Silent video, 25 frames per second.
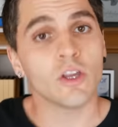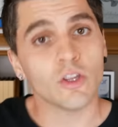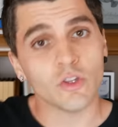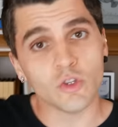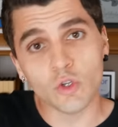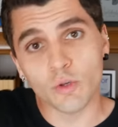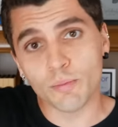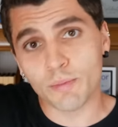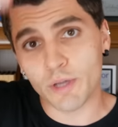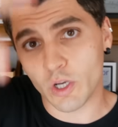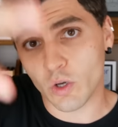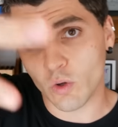
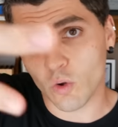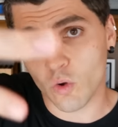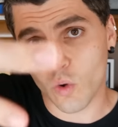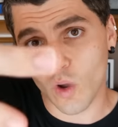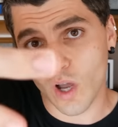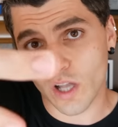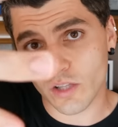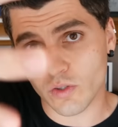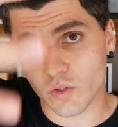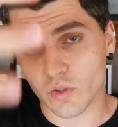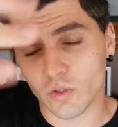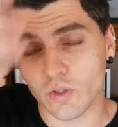Numero
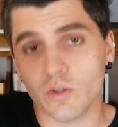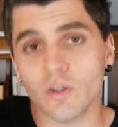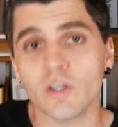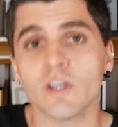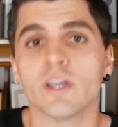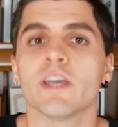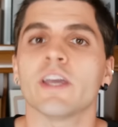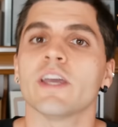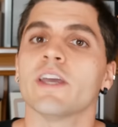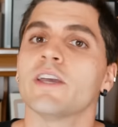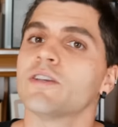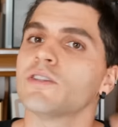4
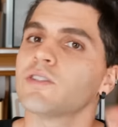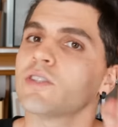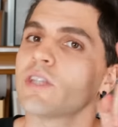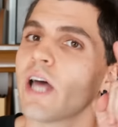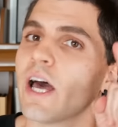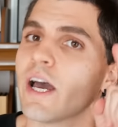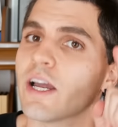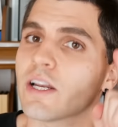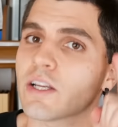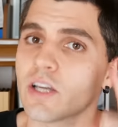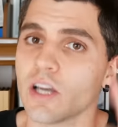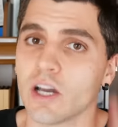is
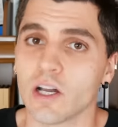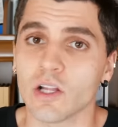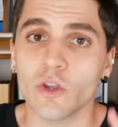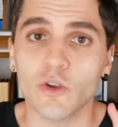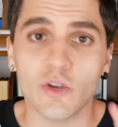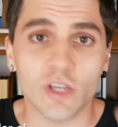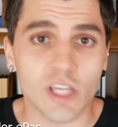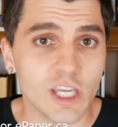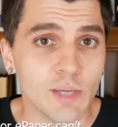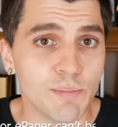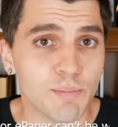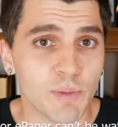that
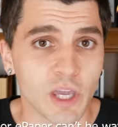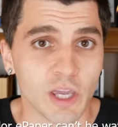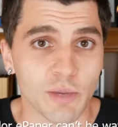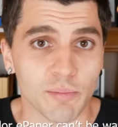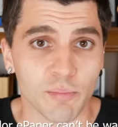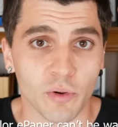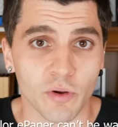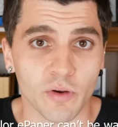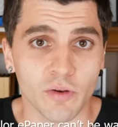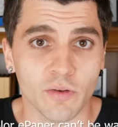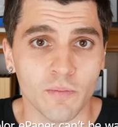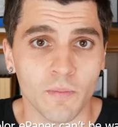color
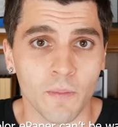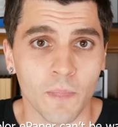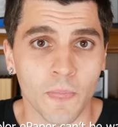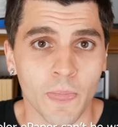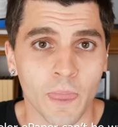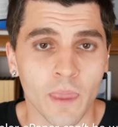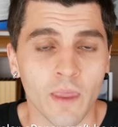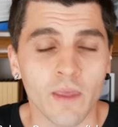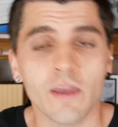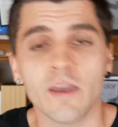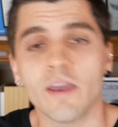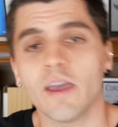e-paper
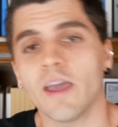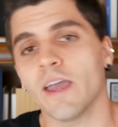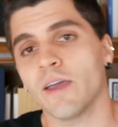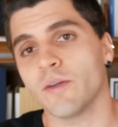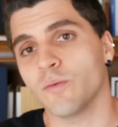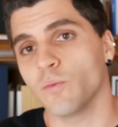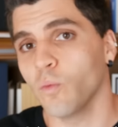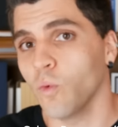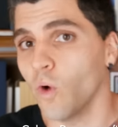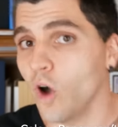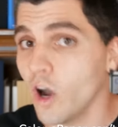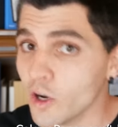
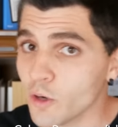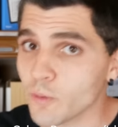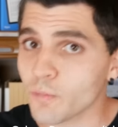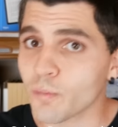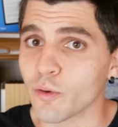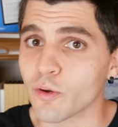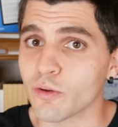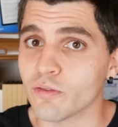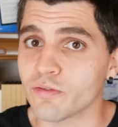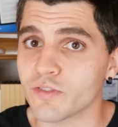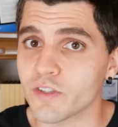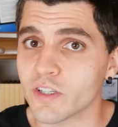and
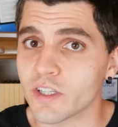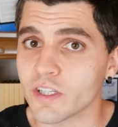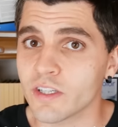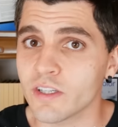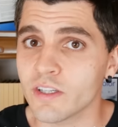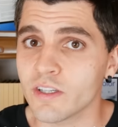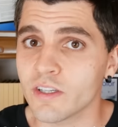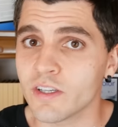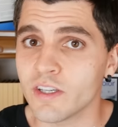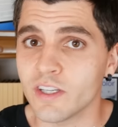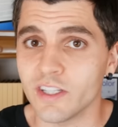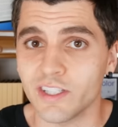
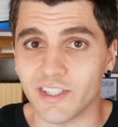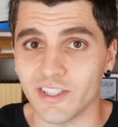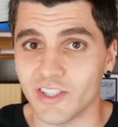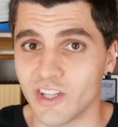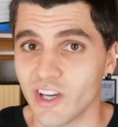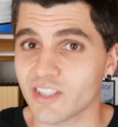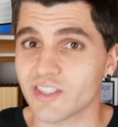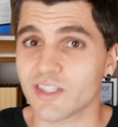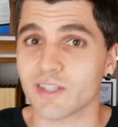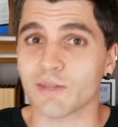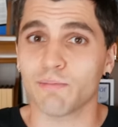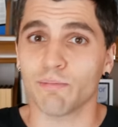waterproofing
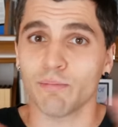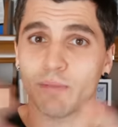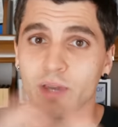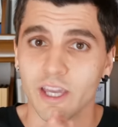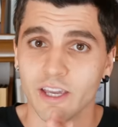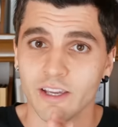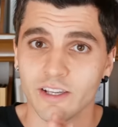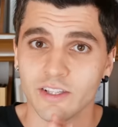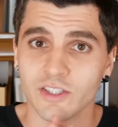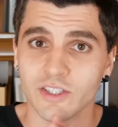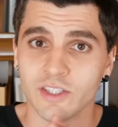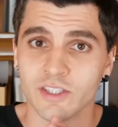doesn't
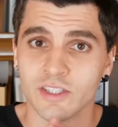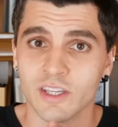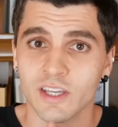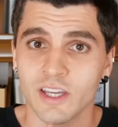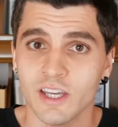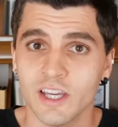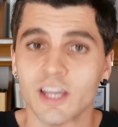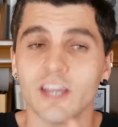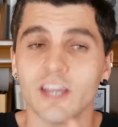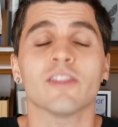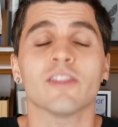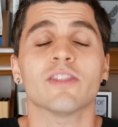mix.
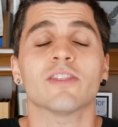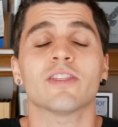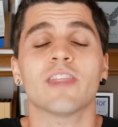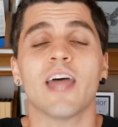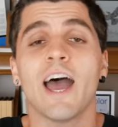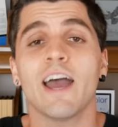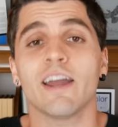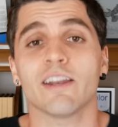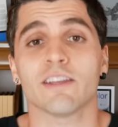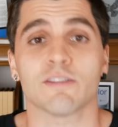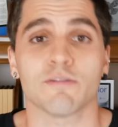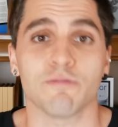
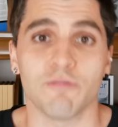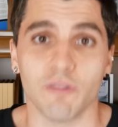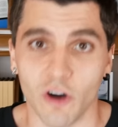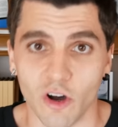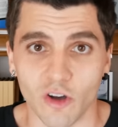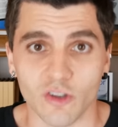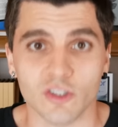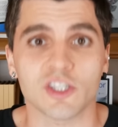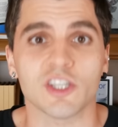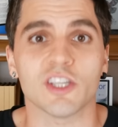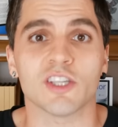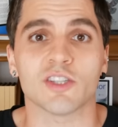That is
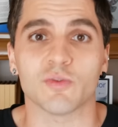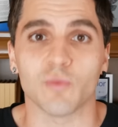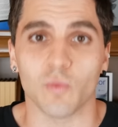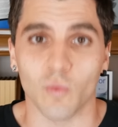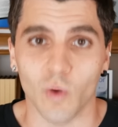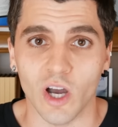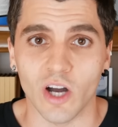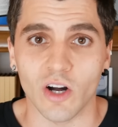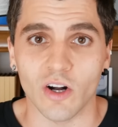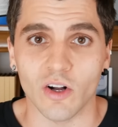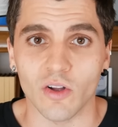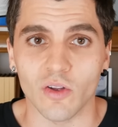false as
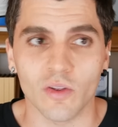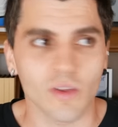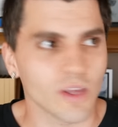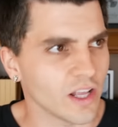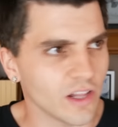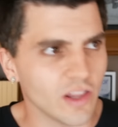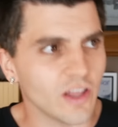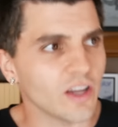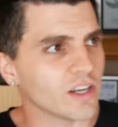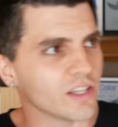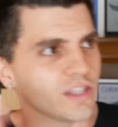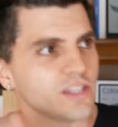well.
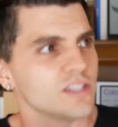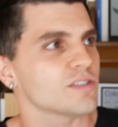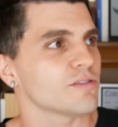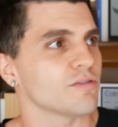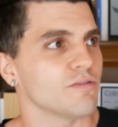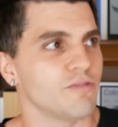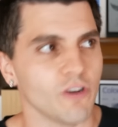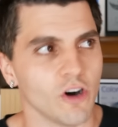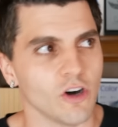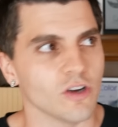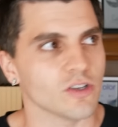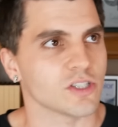A lot of these are
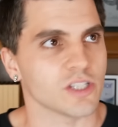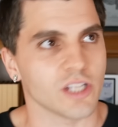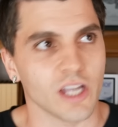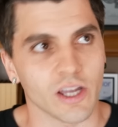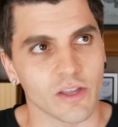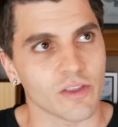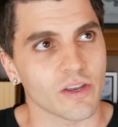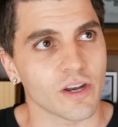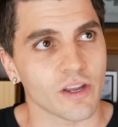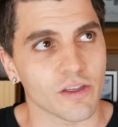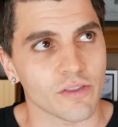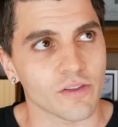false
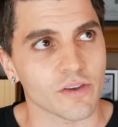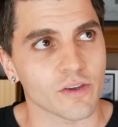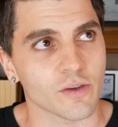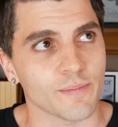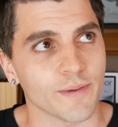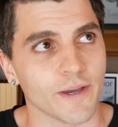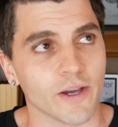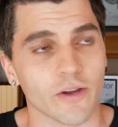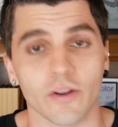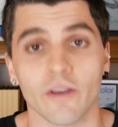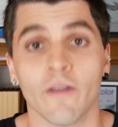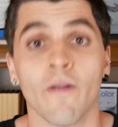now that I think
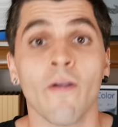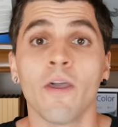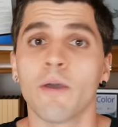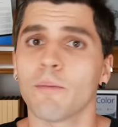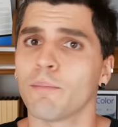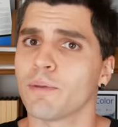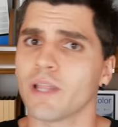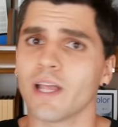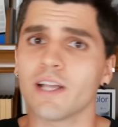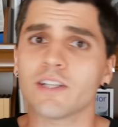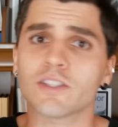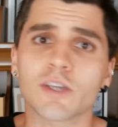about it,
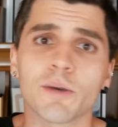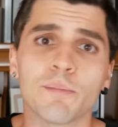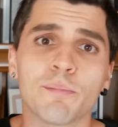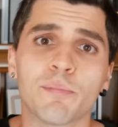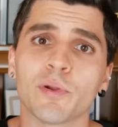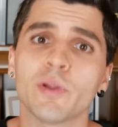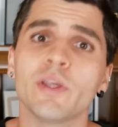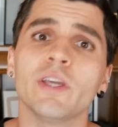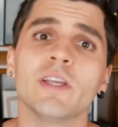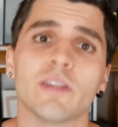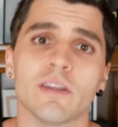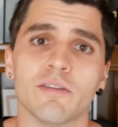but that's
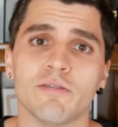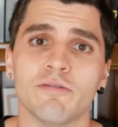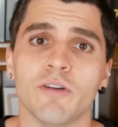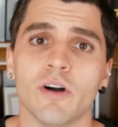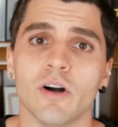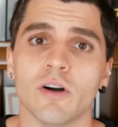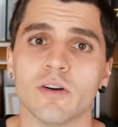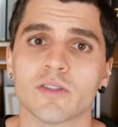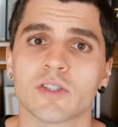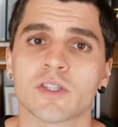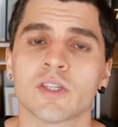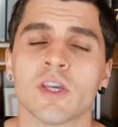completely
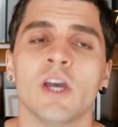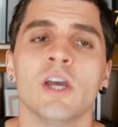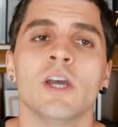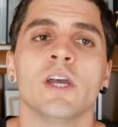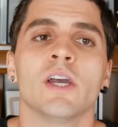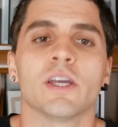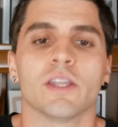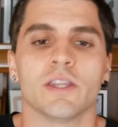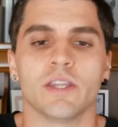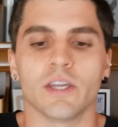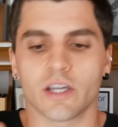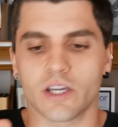false.
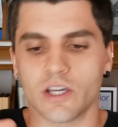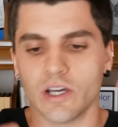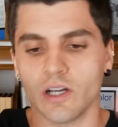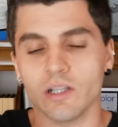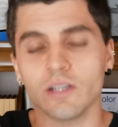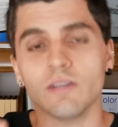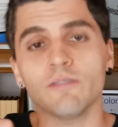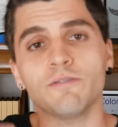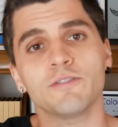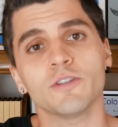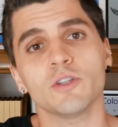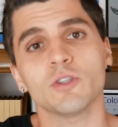The
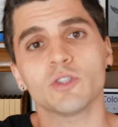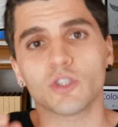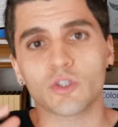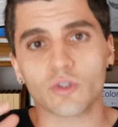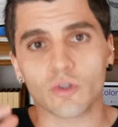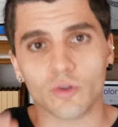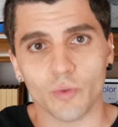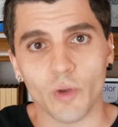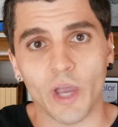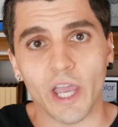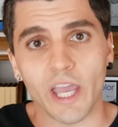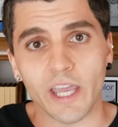color
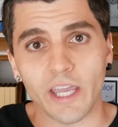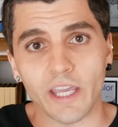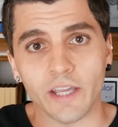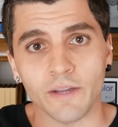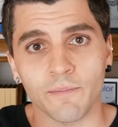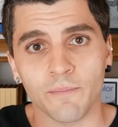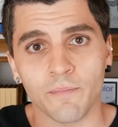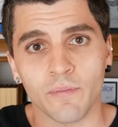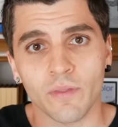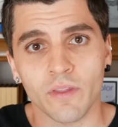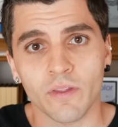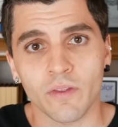filter array
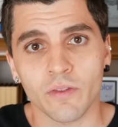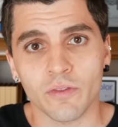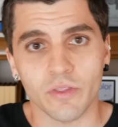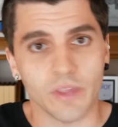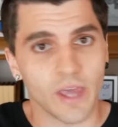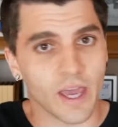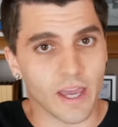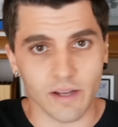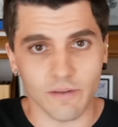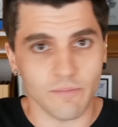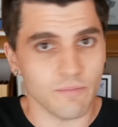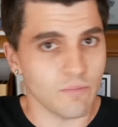
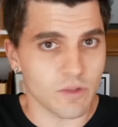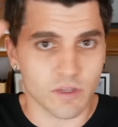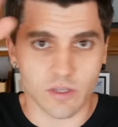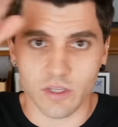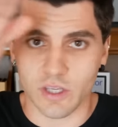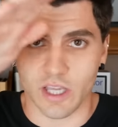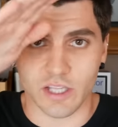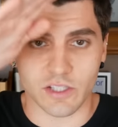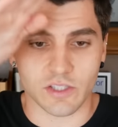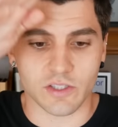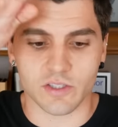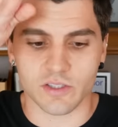that
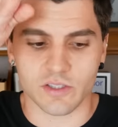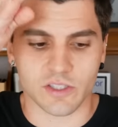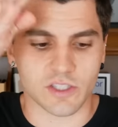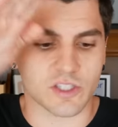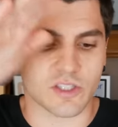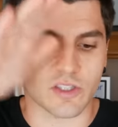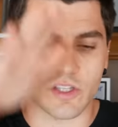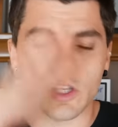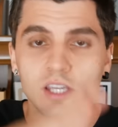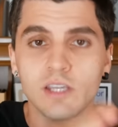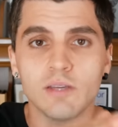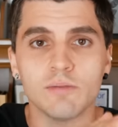gets
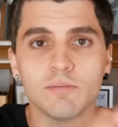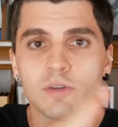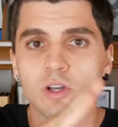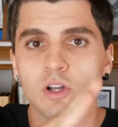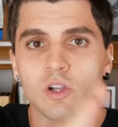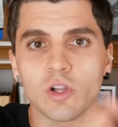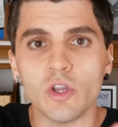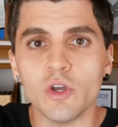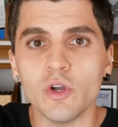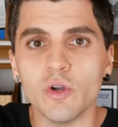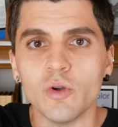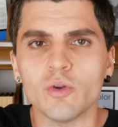steam
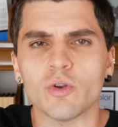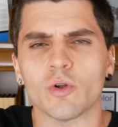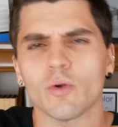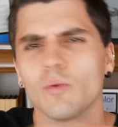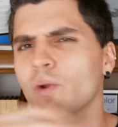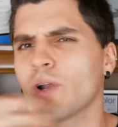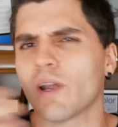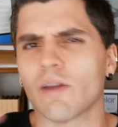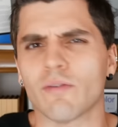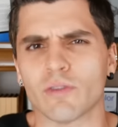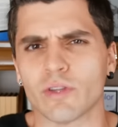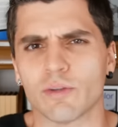glued, or
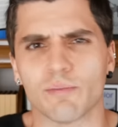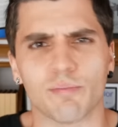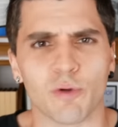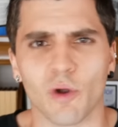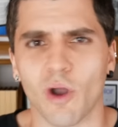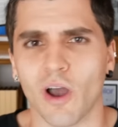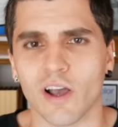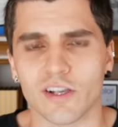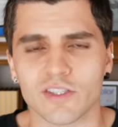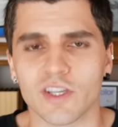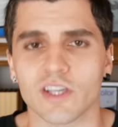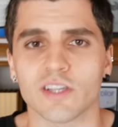whatever the
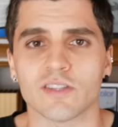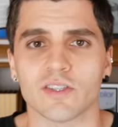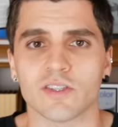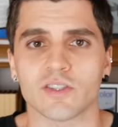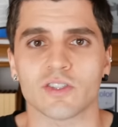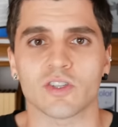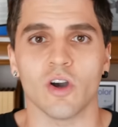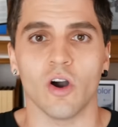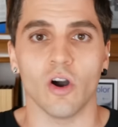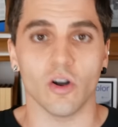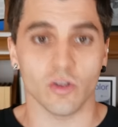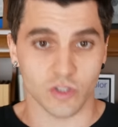process is
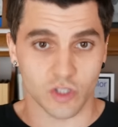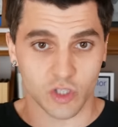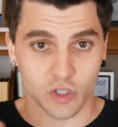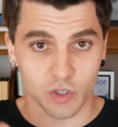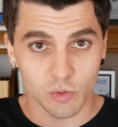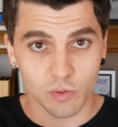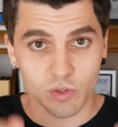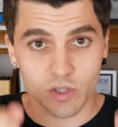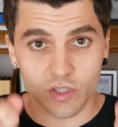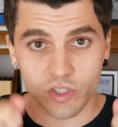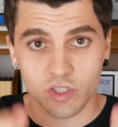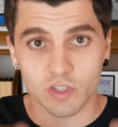called, to the